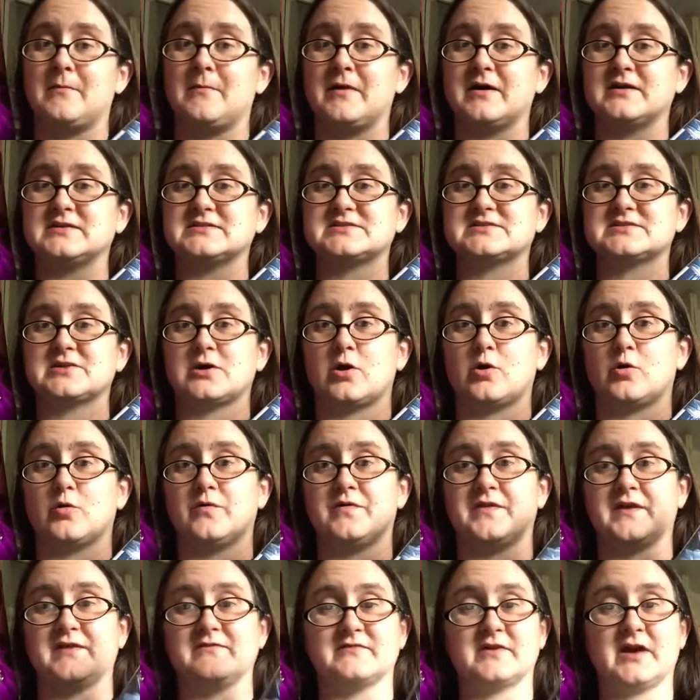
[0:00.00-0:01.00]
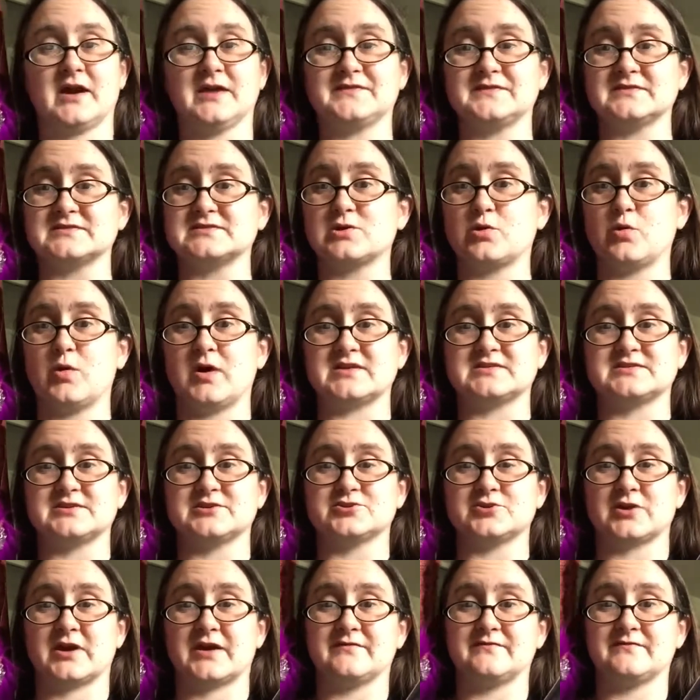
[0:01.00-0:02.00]
So they've got this quest to
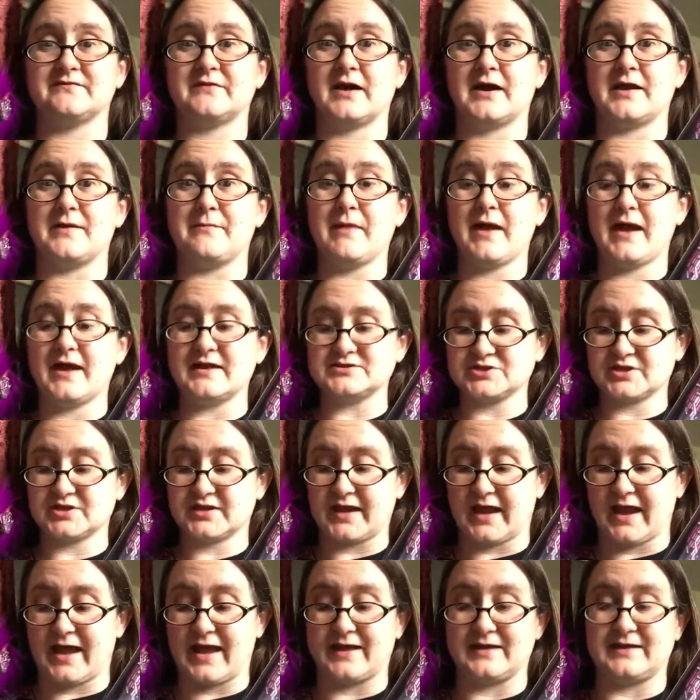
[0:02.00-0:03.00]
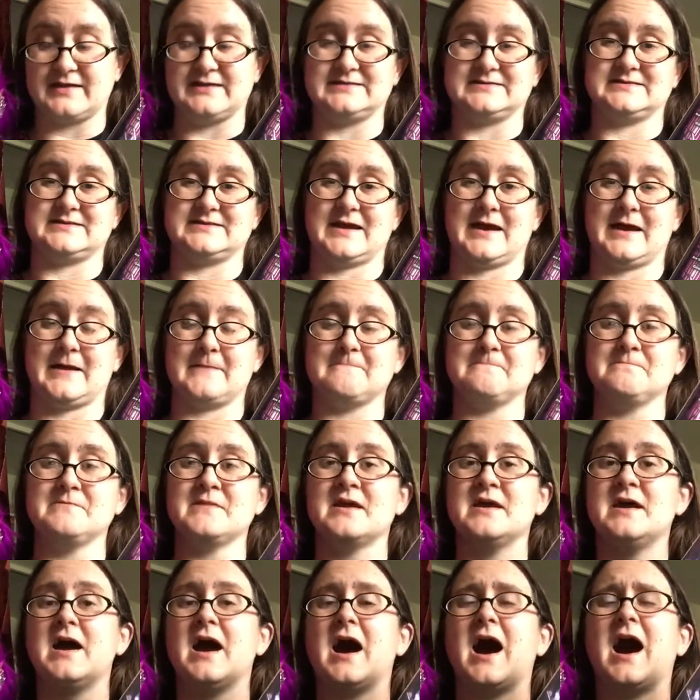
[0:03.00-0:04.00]
try to find magic and his dad.
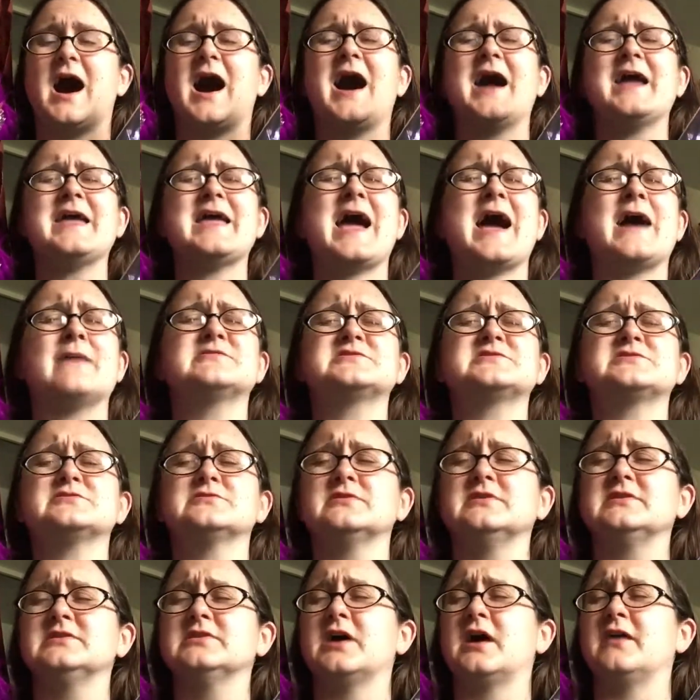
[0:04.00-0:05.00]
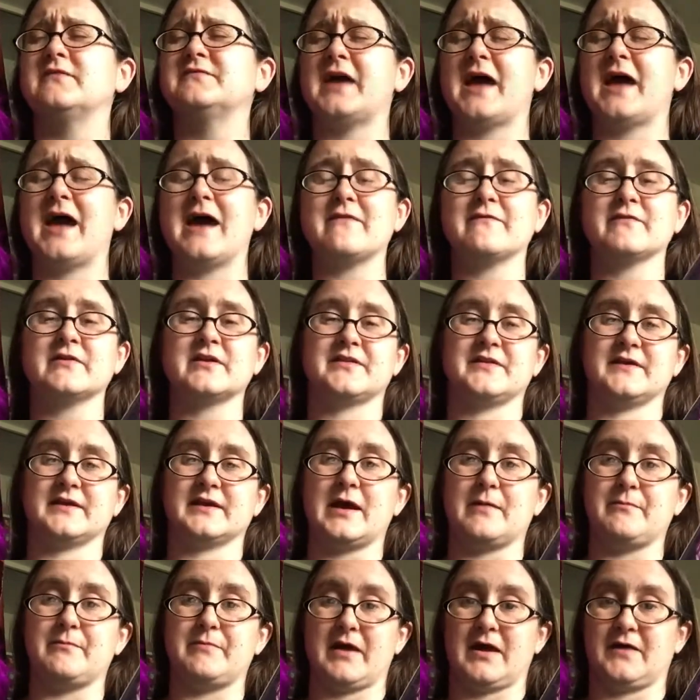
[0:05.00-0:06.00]
I absolutely loved everything
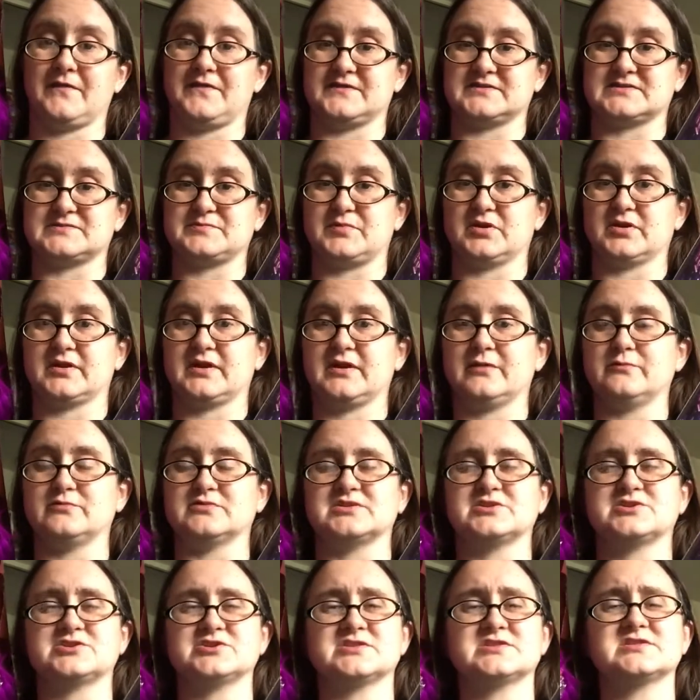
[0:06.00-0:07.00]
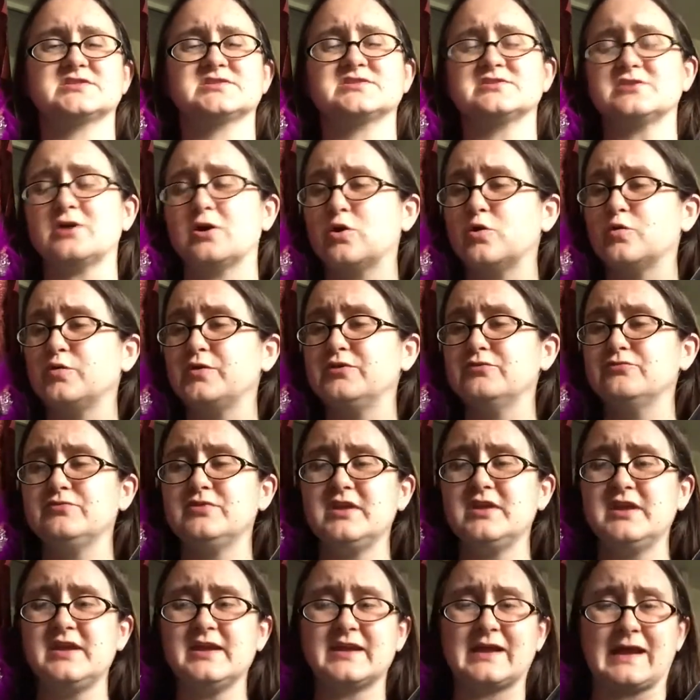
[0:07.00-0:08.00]
about this book. It was just so
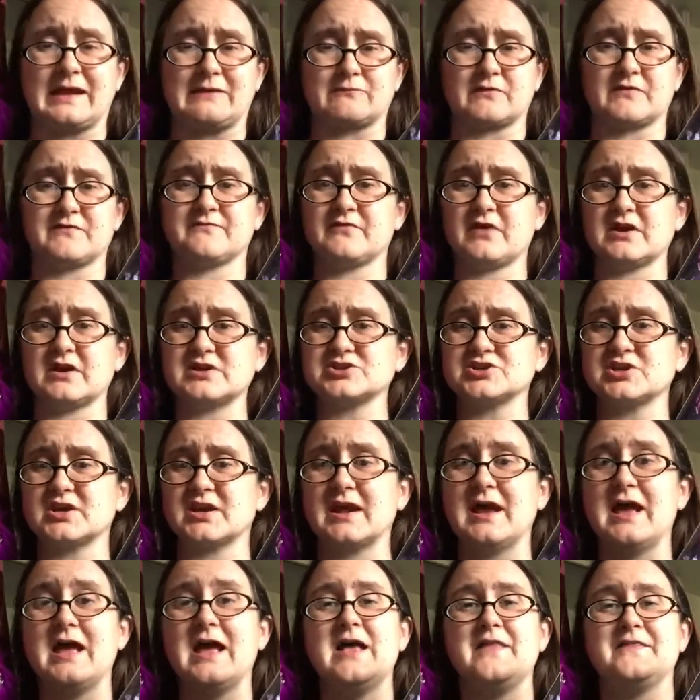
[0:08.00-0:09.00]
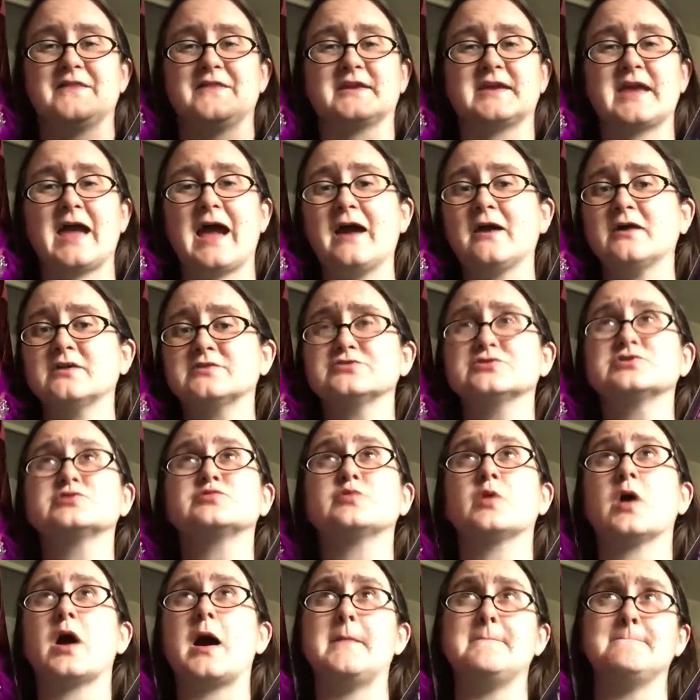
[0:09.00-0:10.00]
unique and refreshing. The characters
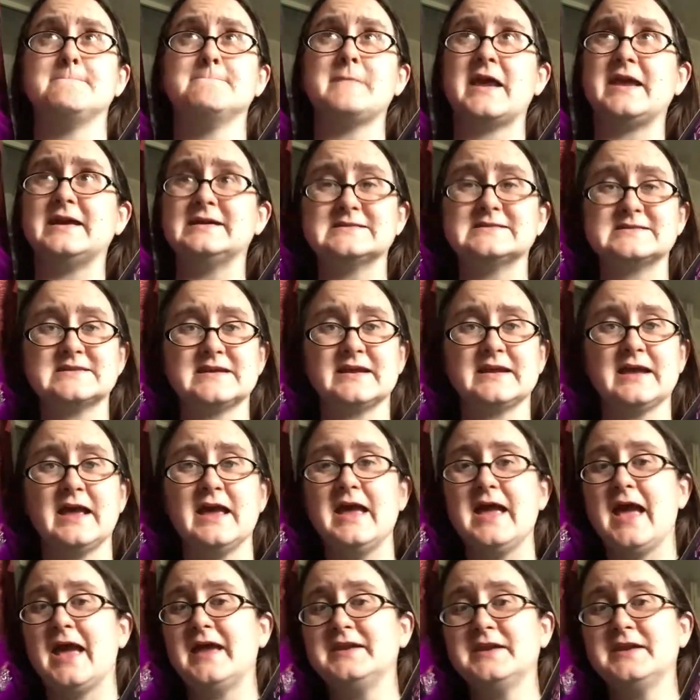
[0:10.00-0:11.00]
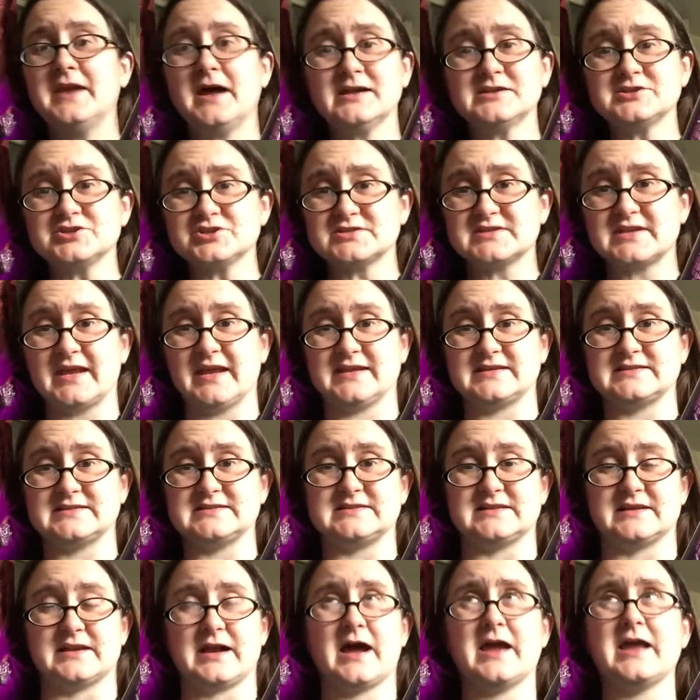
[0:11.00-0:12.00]
were amazing, and not just
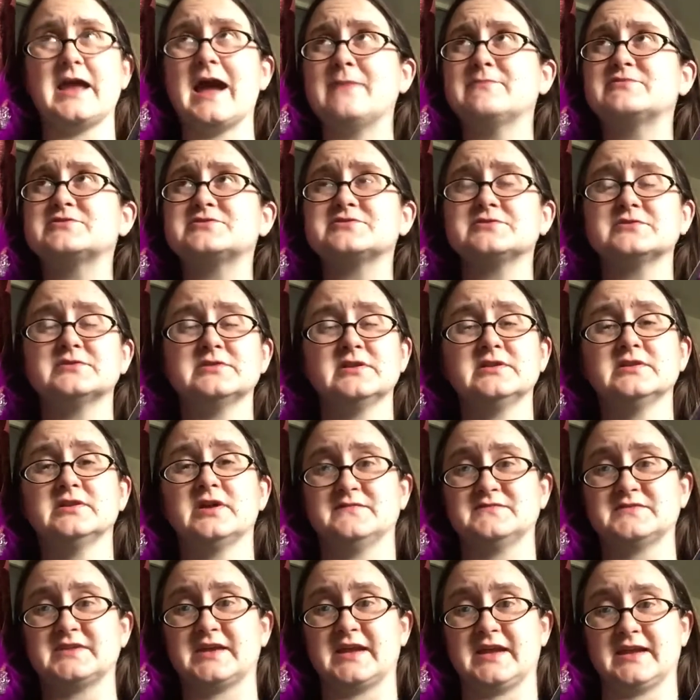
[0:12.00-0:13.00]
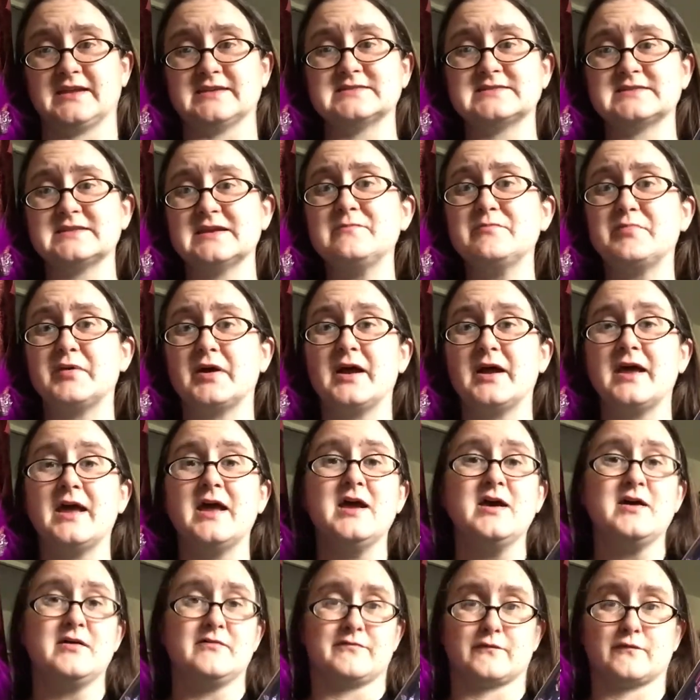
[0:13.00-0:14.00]
Kingston. I absolutely loved Kingston, but
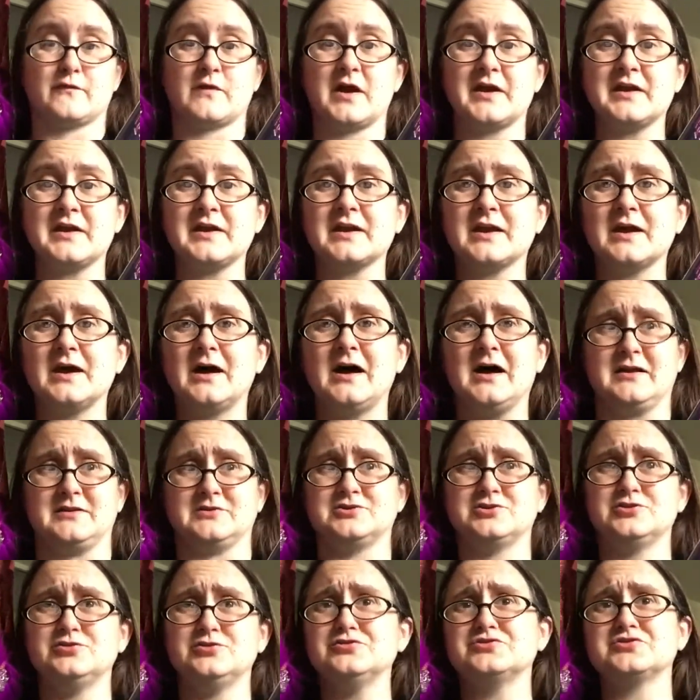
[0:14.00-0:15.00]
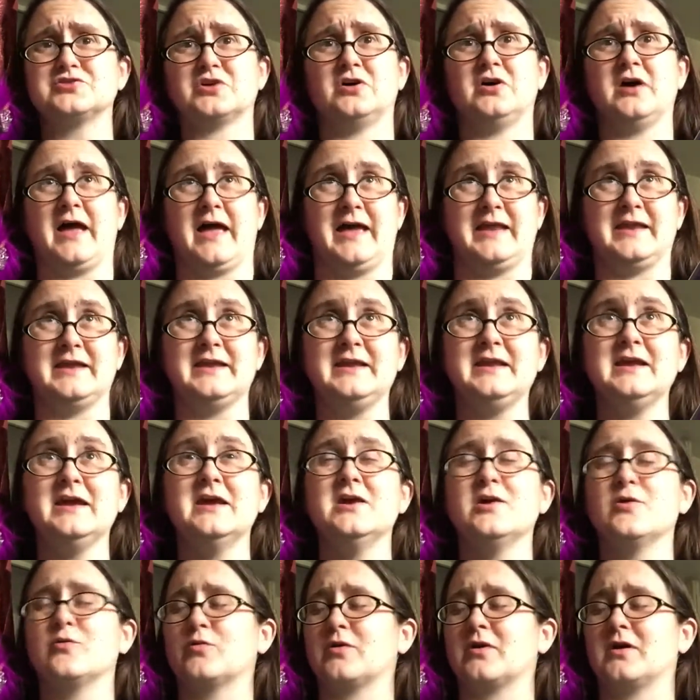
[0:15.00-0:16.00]
Veronica and Too Tall Eddie
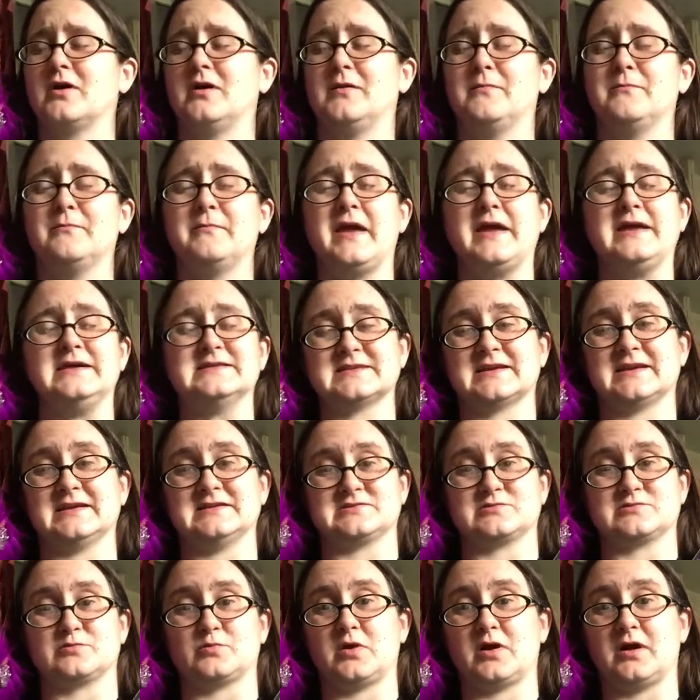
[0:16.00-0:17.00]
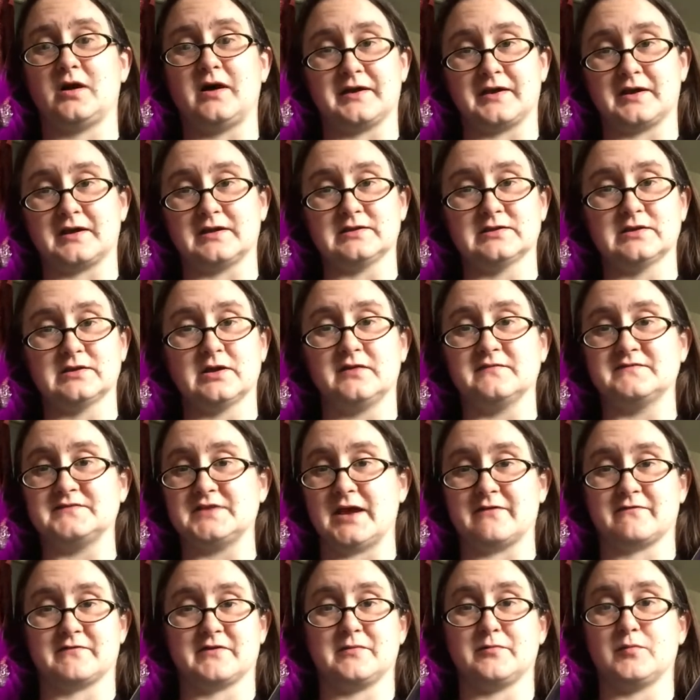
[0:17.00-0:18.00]
were amazing as well, and I loved
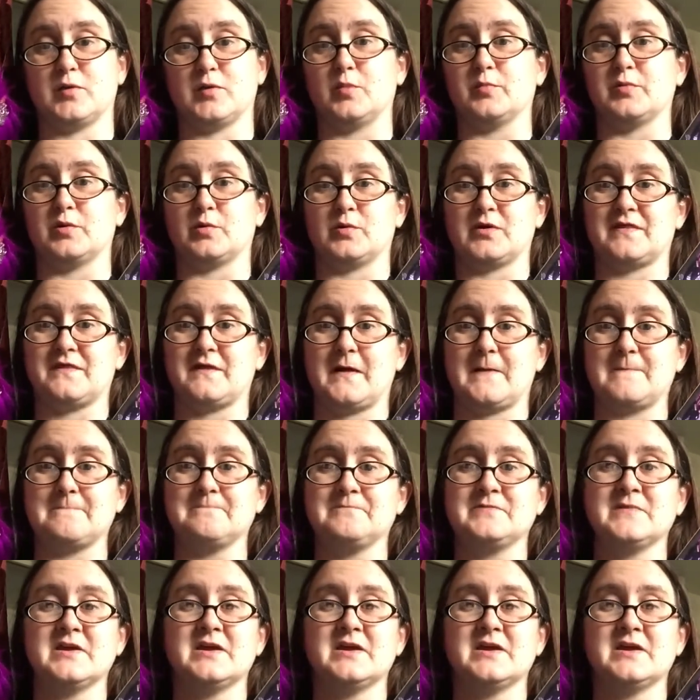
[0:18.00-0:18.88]
every moment with them.